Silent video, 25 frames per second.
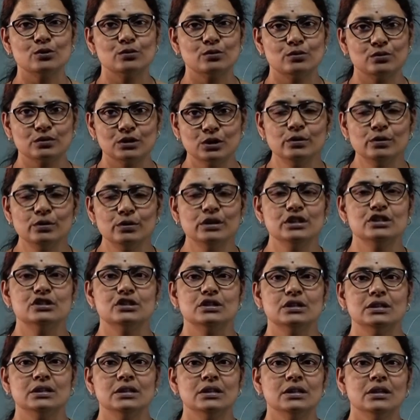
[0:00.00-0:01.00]
through the
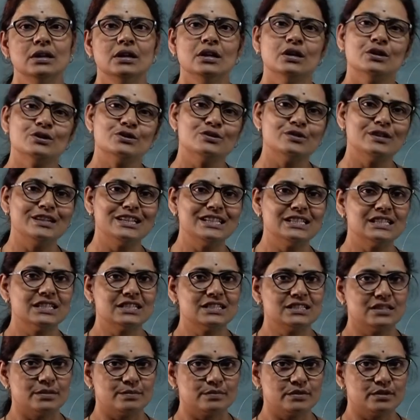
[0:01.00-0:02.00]
origin. So it is a
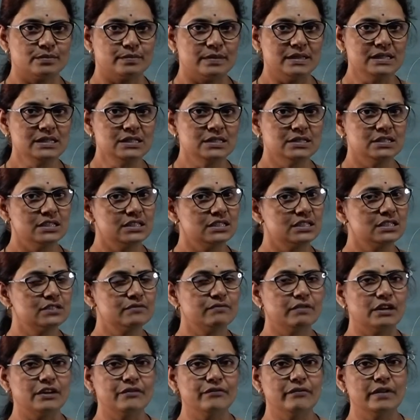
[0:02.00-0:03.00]
subspace. This is
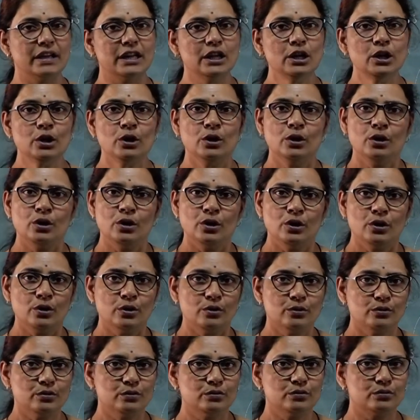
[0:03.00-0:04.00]
one way
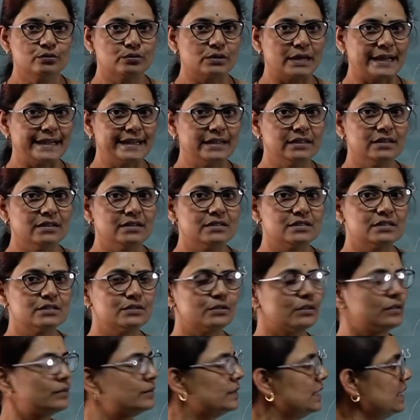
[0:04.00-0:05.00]
to write the answer
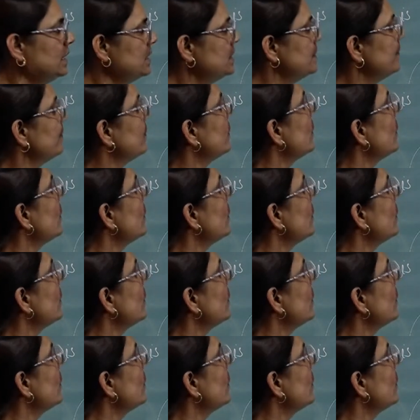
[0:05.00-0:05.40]
of this,